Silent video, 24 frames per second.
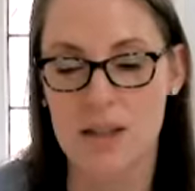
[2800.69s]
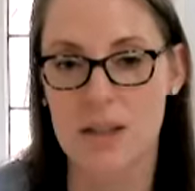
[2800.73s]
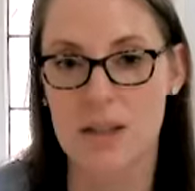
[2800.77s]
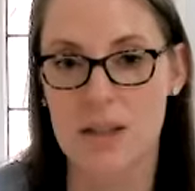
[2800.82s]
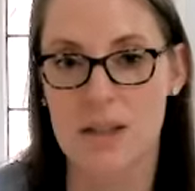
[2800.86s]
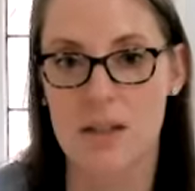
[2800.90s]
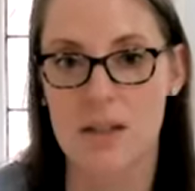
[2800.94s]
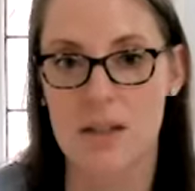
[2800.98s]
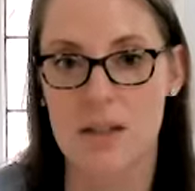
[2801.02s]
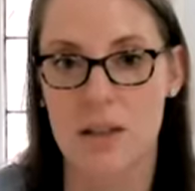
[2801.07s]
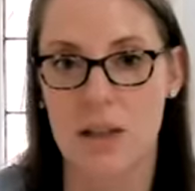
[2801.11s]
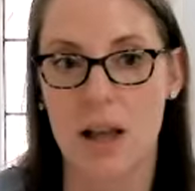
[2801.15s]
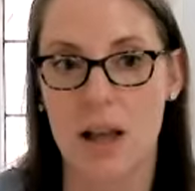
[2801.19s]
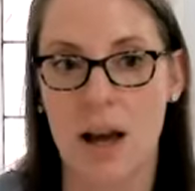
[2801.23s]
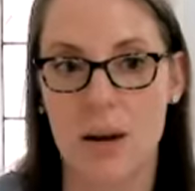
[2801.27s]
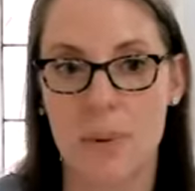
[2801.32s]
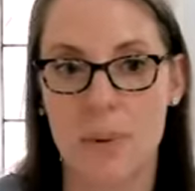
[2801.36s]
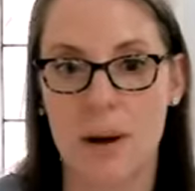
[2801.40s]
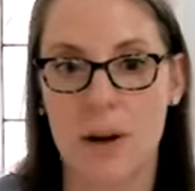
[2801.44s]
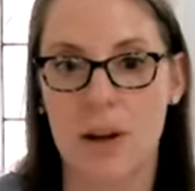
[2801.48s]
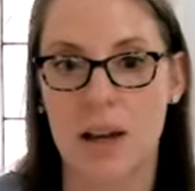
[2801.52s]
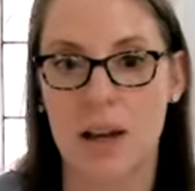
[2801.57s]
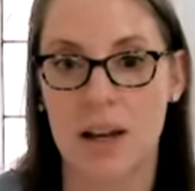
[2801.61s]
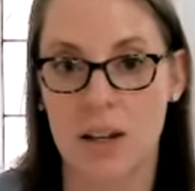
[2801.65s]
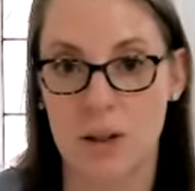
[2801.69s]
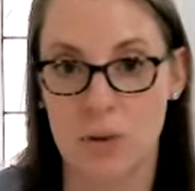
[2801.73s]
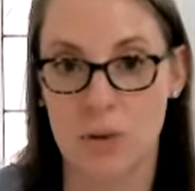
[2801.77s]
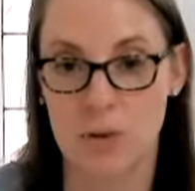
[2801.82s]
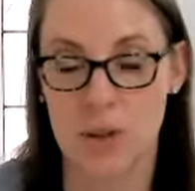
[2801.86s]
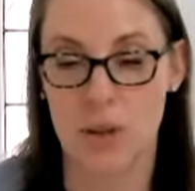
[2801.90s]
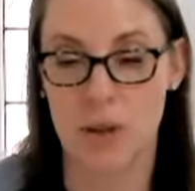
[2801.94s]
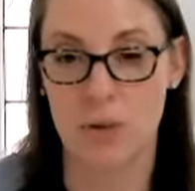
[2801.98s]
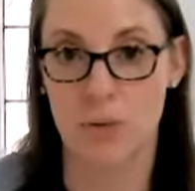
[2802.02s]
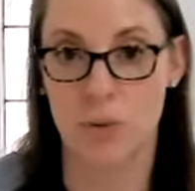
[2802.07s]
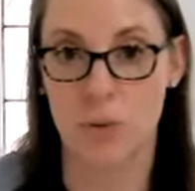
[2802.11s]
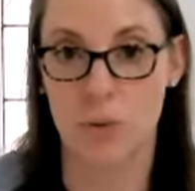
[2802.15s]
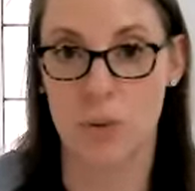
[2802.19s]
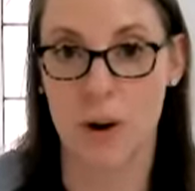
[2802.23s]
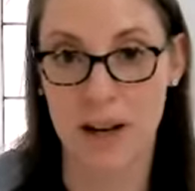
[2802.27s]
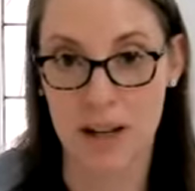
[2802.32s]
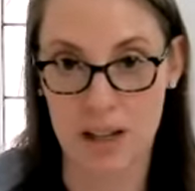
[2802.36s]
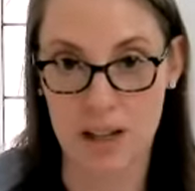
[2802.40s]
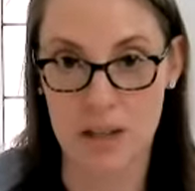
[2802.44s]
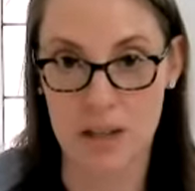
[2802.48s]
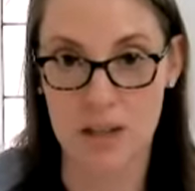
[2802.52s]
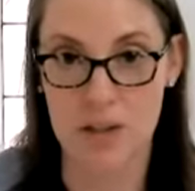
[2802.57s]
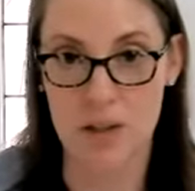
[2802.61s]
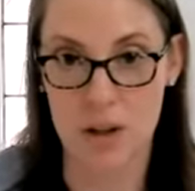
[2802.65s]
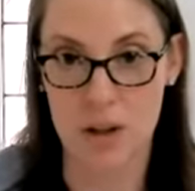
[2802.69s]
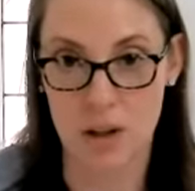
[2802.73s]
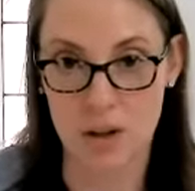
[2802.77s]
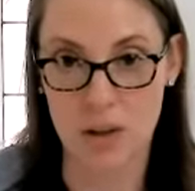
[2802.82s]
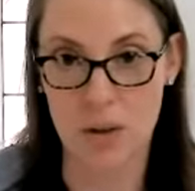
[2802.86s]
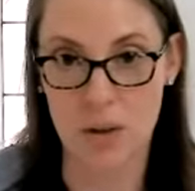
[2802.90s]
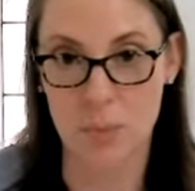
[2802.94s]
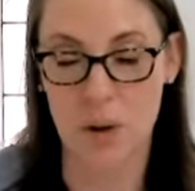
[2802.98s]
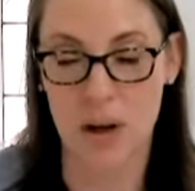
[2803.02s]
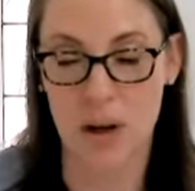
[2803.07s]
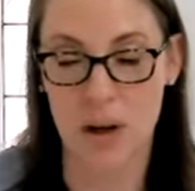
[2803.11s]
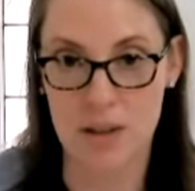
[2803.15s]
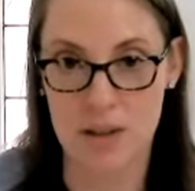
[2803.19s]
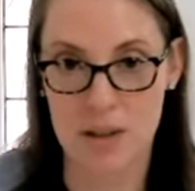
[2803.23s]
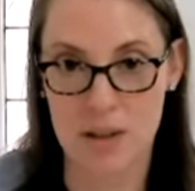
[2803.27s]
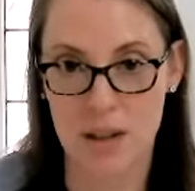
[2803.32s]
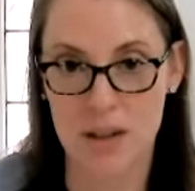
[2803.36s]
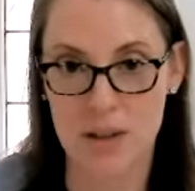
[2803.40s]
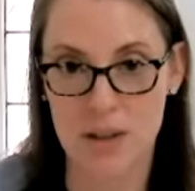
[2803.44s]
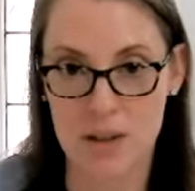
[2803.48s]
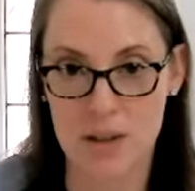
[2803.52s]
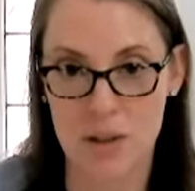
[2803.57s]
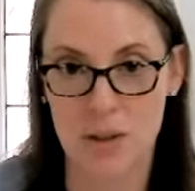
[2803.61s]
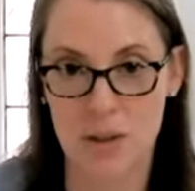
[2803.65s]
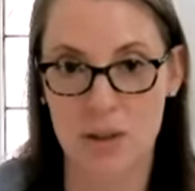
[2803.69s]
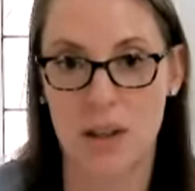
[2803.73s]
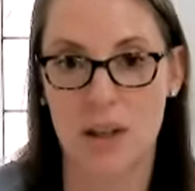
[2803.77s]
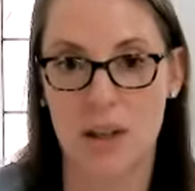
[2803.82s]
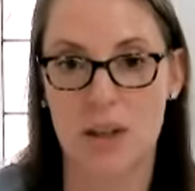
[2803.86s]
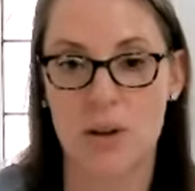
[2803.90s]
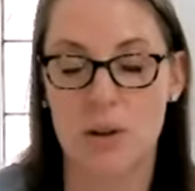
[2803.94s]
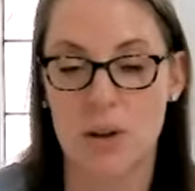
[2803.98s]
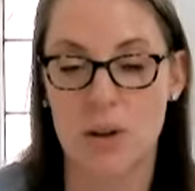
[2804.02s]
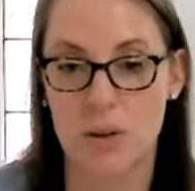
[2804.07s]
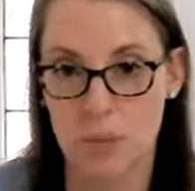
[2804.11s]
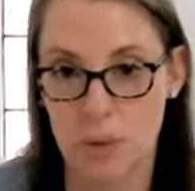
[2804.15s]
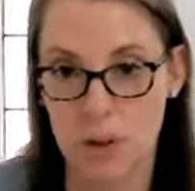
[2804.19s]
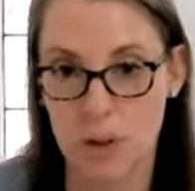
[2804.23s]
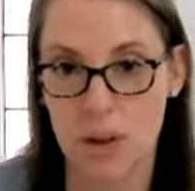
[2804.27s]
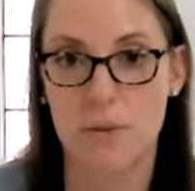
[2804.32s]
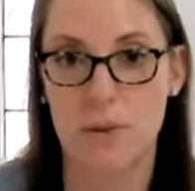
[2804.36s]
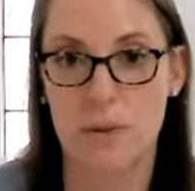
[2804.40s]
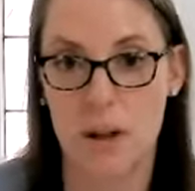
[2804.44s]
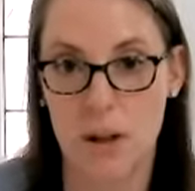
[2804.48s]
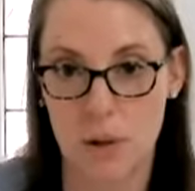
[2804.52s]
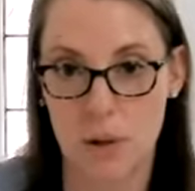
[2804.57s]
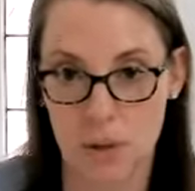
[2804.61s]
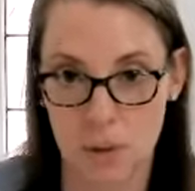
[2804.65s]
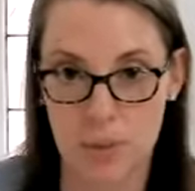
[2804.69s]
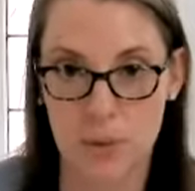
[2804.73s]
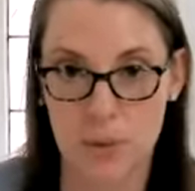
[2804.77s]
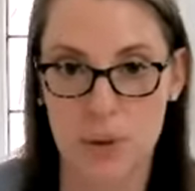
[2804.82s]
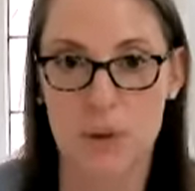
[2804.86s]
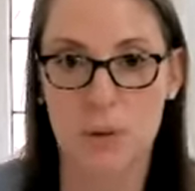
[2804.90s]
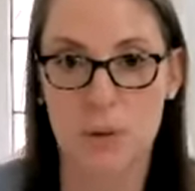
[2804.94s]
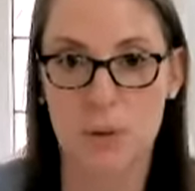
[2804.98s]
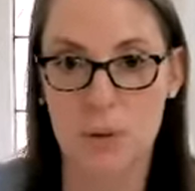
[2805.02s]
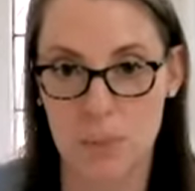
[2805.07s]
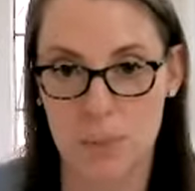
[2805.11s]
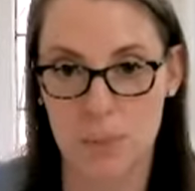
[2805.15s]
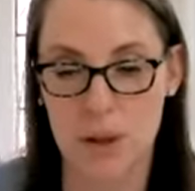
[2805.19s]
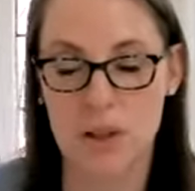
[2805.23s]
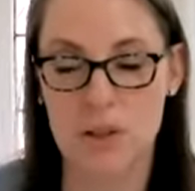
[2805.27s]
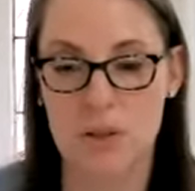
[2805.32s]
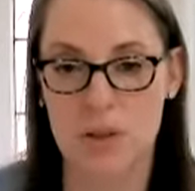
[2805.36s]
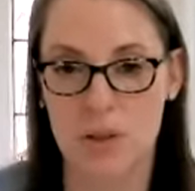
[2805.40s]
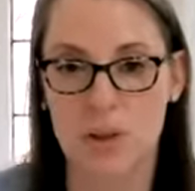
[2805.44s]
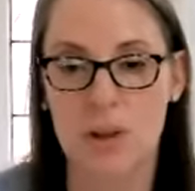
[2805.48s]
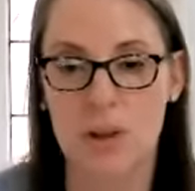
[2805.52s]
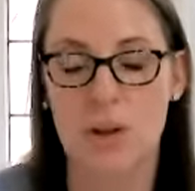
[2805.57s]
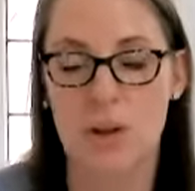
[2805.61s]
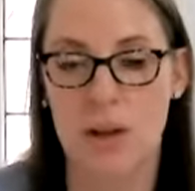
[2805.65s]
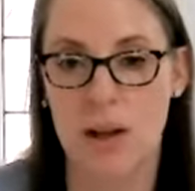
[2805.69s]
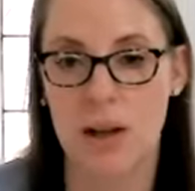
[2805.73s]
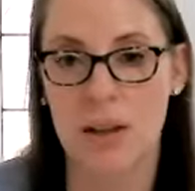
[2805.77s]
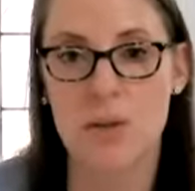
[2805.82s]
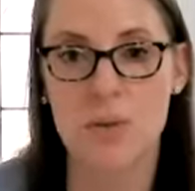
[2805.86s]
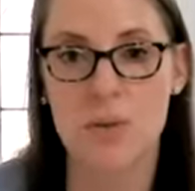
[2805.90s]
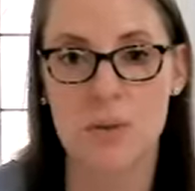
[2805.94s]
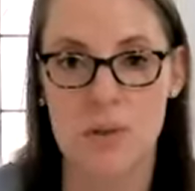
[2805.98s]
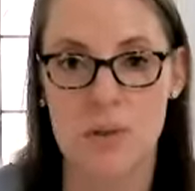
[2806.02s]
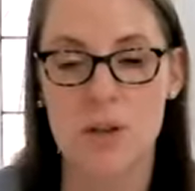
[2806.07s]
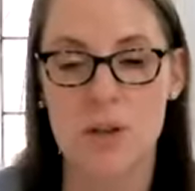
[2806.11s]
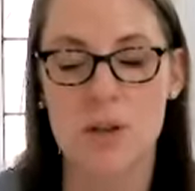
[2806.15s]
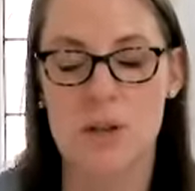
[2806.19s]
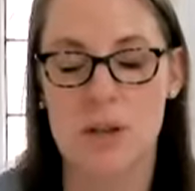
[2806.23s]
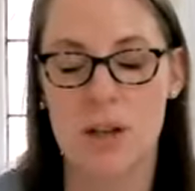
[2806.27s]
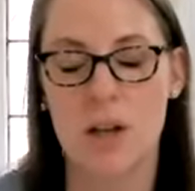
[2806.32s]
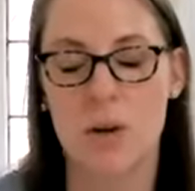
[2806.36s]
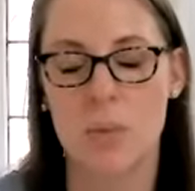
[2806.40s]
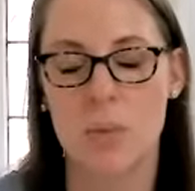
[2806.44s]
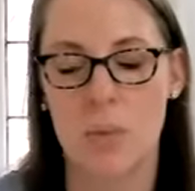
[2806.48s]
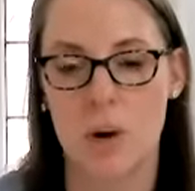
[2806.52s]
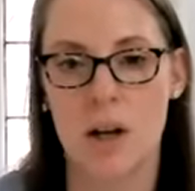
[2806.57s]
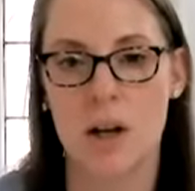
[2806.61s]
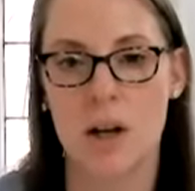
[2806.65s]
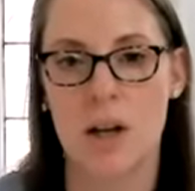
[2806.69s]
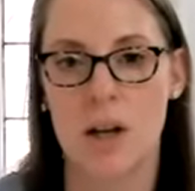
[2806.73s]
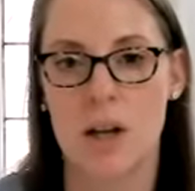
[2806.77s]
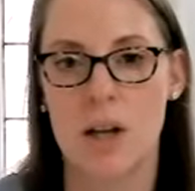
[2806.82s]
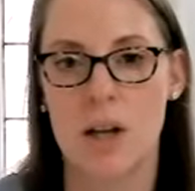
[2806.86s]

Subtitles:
This is a lot about getting yourself ready to start the process so that you can really follow through and make sure that you get the results that you want.